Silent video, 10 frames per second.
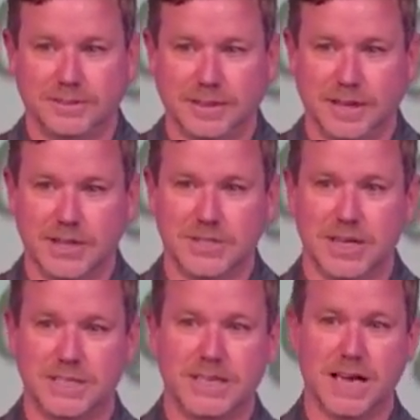I was
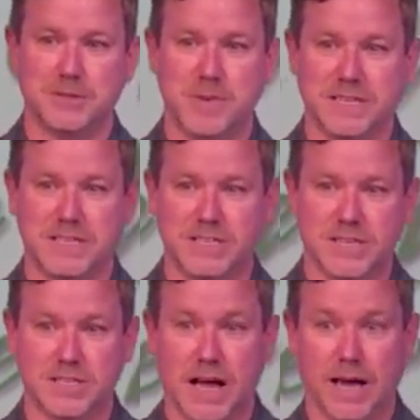getting text
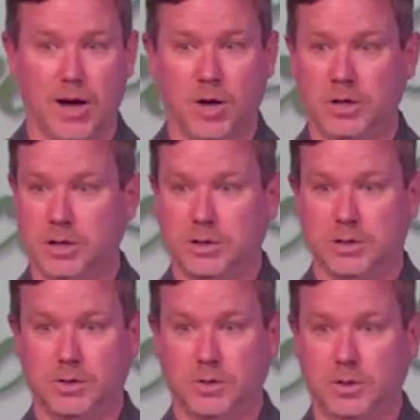messages like,
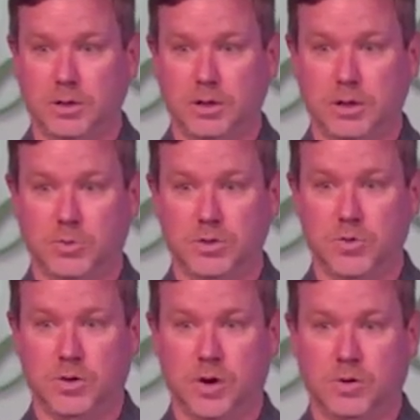uh, what's
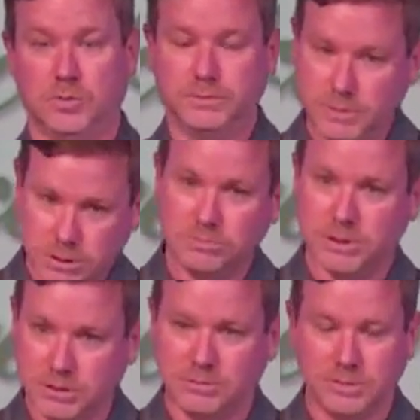going
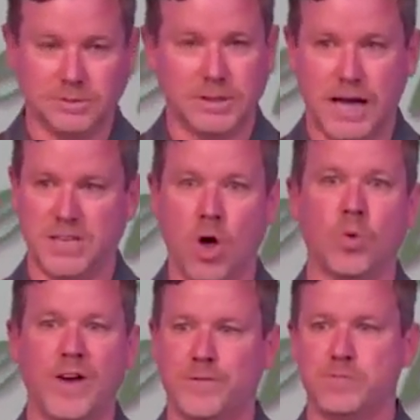on? He's all the
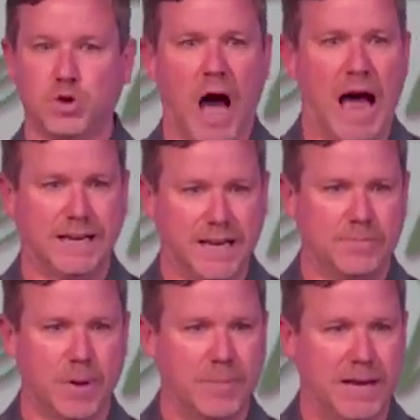way from Uganda.
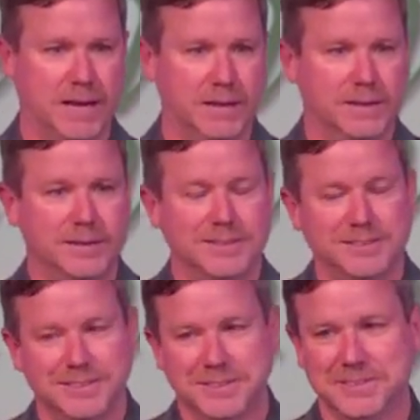Give him a minute.
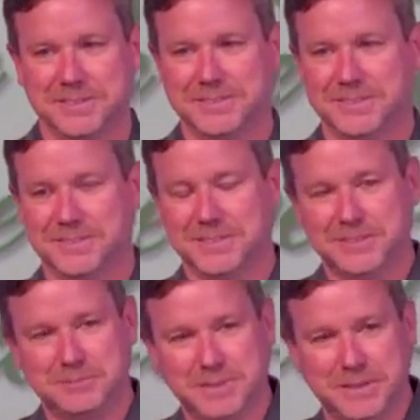You know,
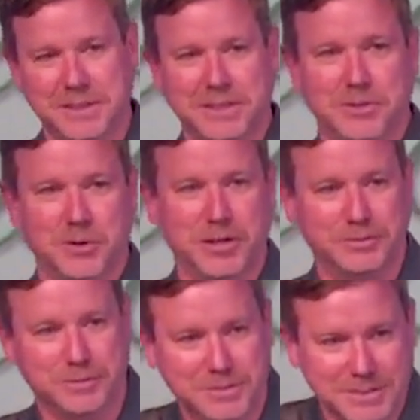good
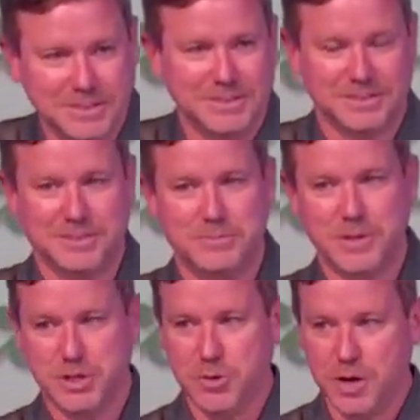grief.
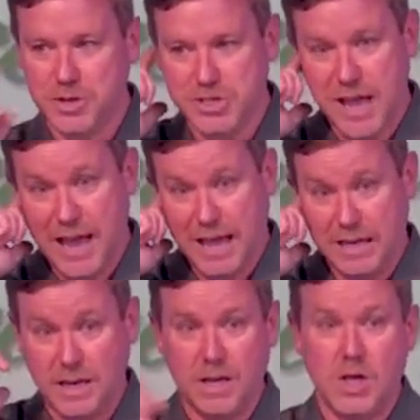But you
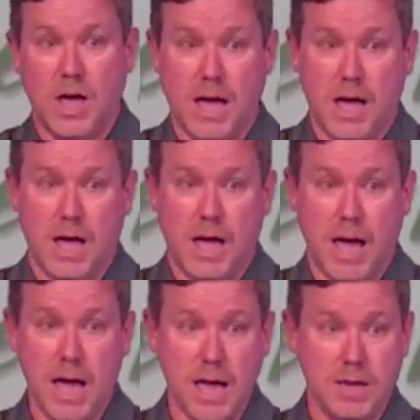understand,
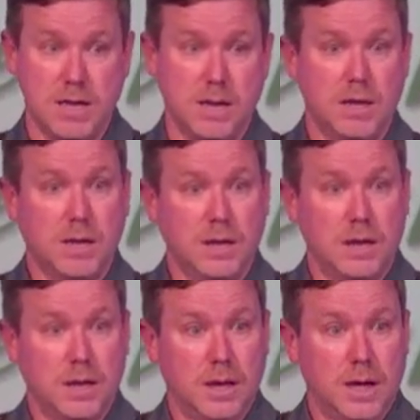he,
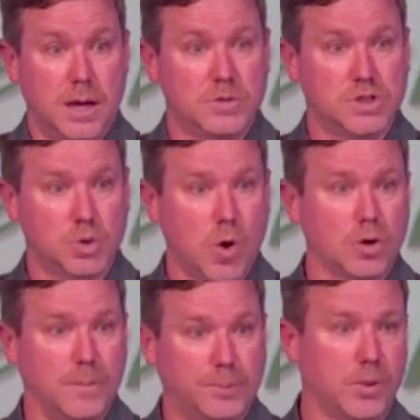he was
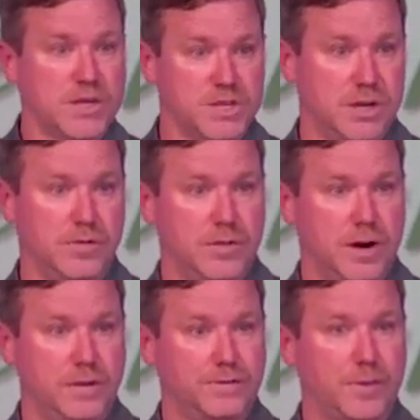thrown in prison over
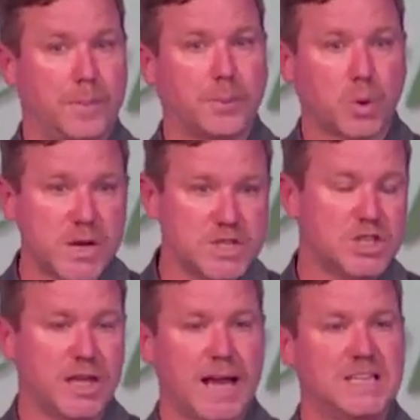there for
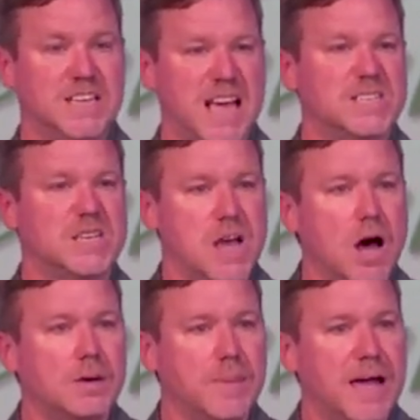preaching, as a, as a
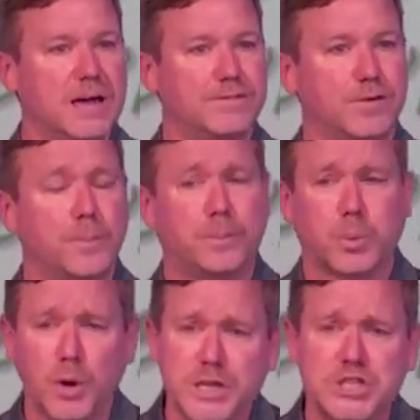young man, for
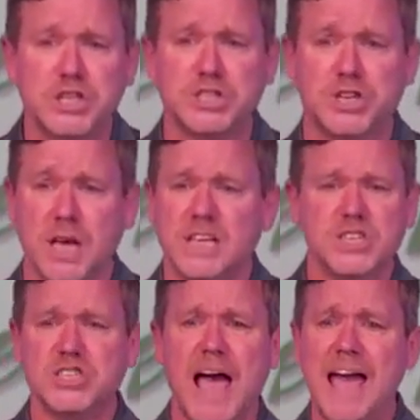preaching,
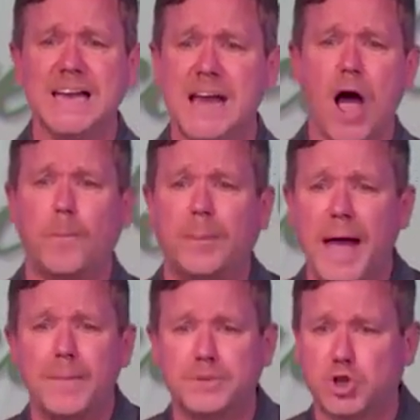just handing out
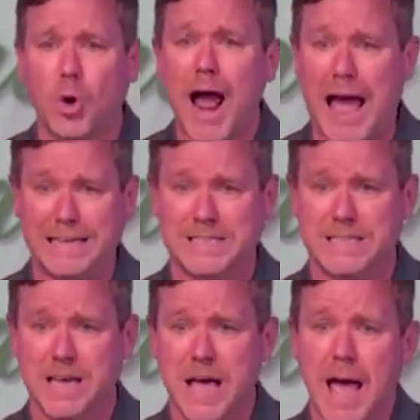pamp
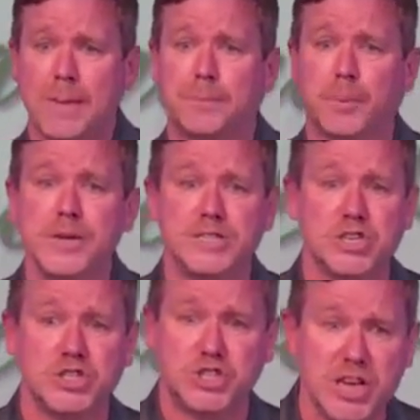tracts and
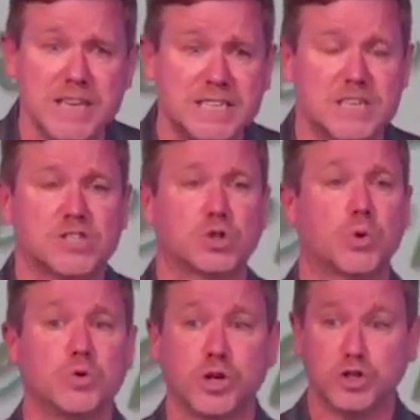preaching Jesus
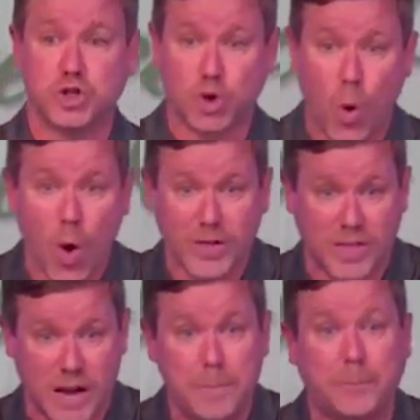through the joy
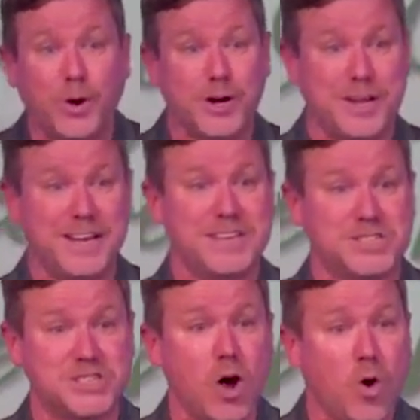that it put in
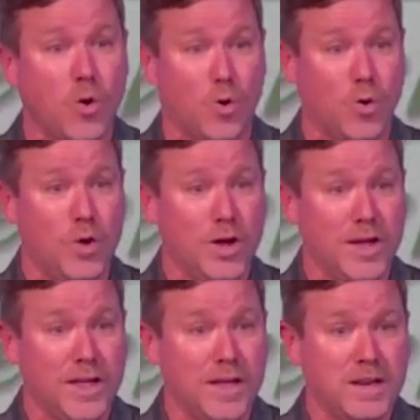his soul,
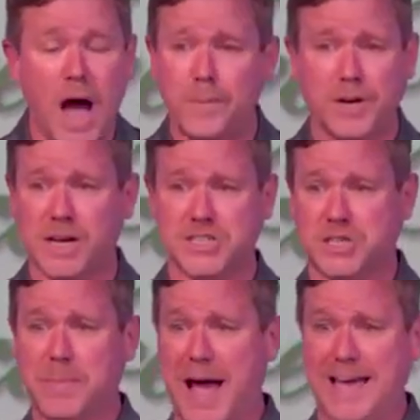not because
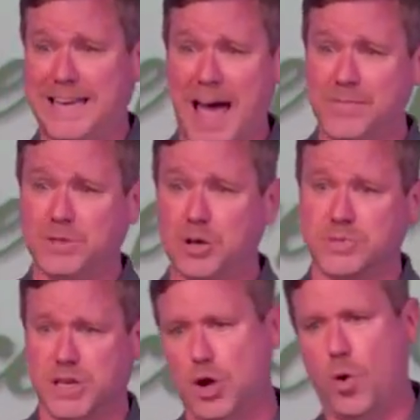somebody gave them to him
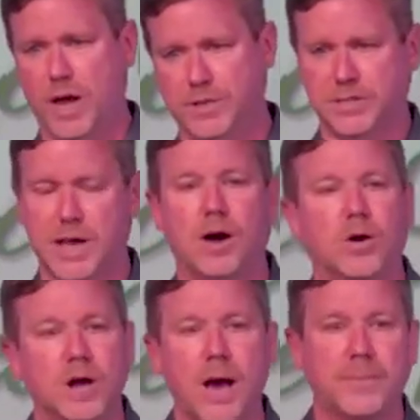and said, go hand these out,
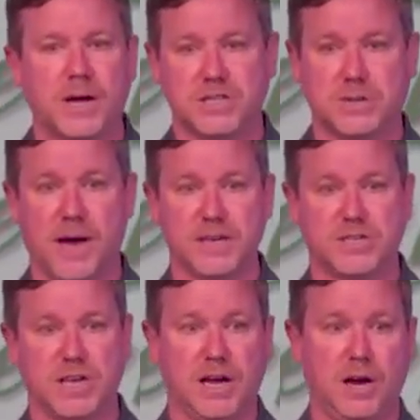or not because somebody
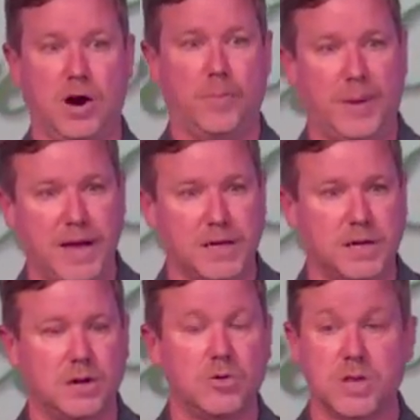said, here, I'll pay you
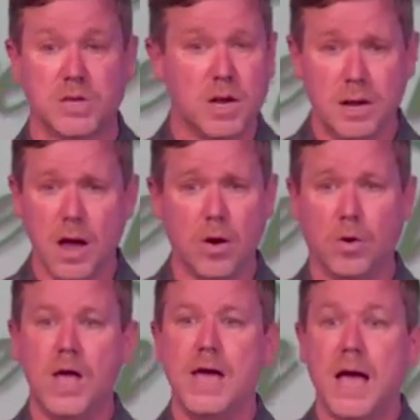to do this.
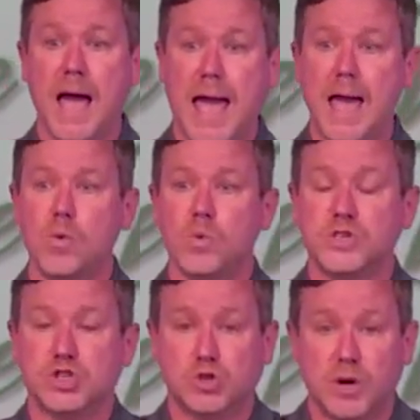No, it
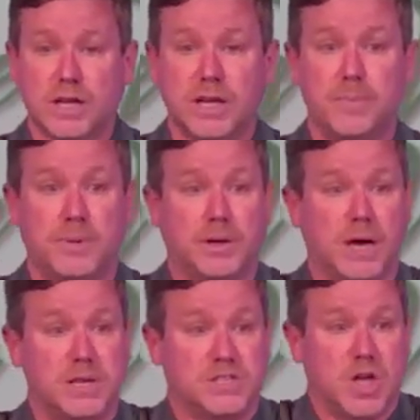was strictly
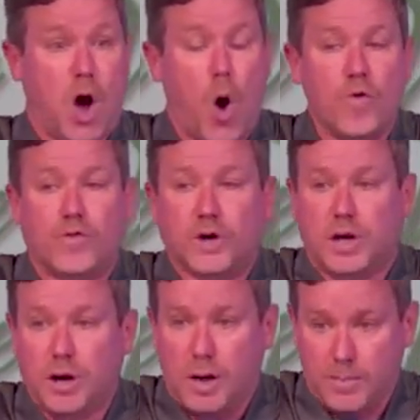because the
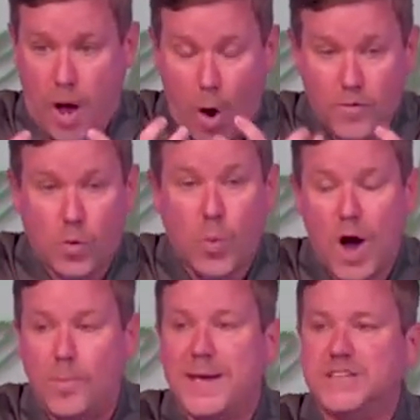overcome,
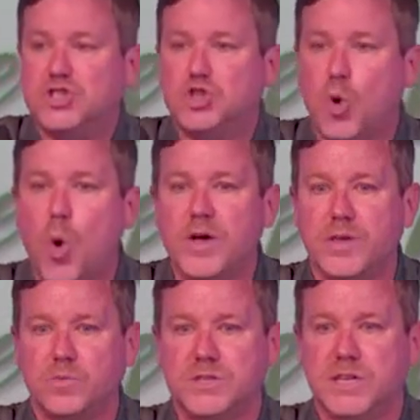overwhelming joy
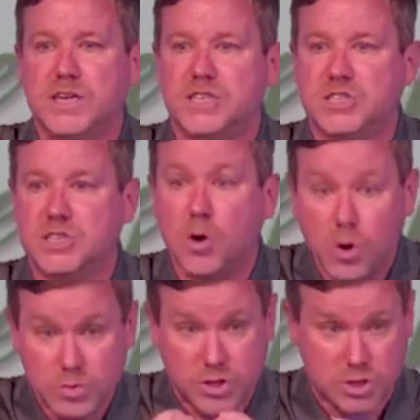that was in his
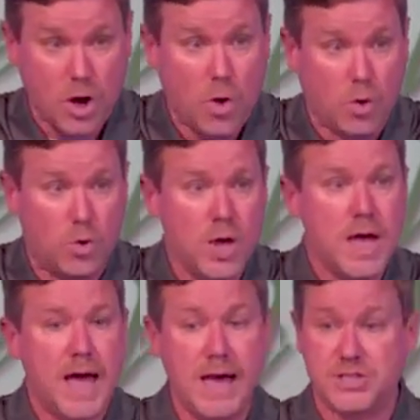soul,
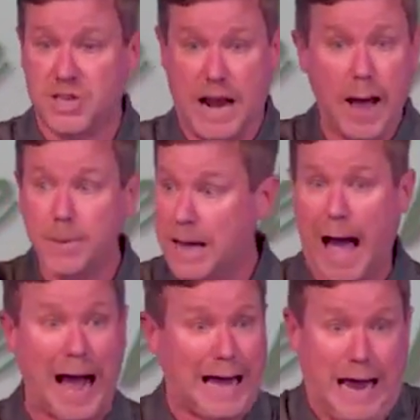he said, I'm,
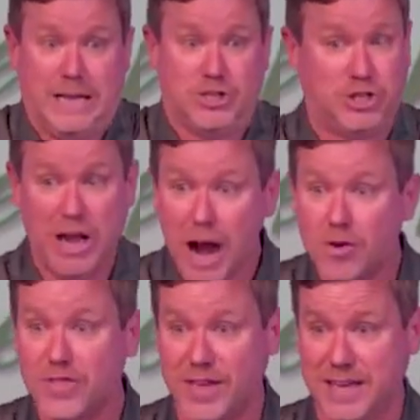I got to
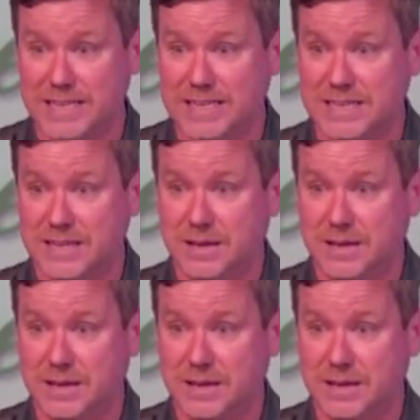share this.